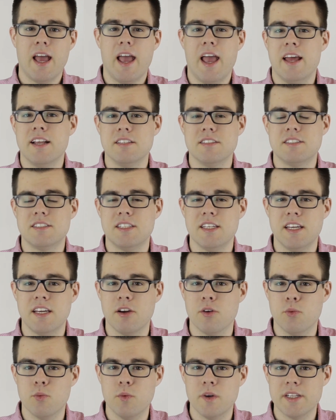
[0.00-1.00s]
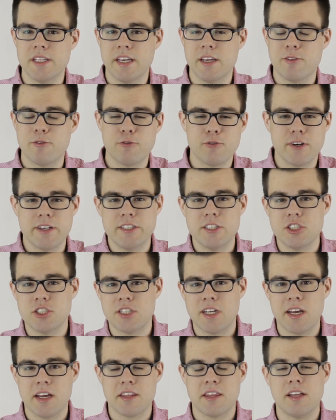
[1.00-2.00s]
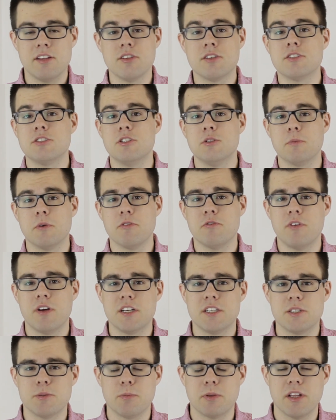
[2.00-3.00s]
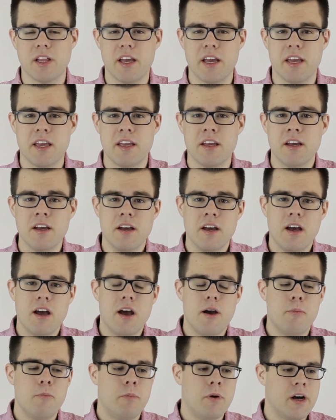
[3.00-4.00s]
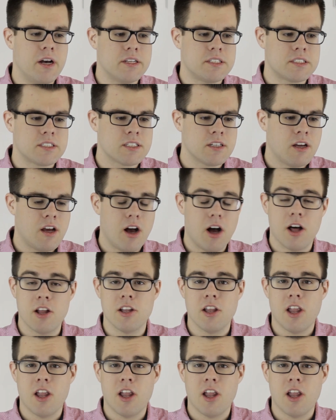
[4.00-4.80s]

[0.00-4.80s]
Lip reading: and see a really fringe deck that looks super fun to play, but a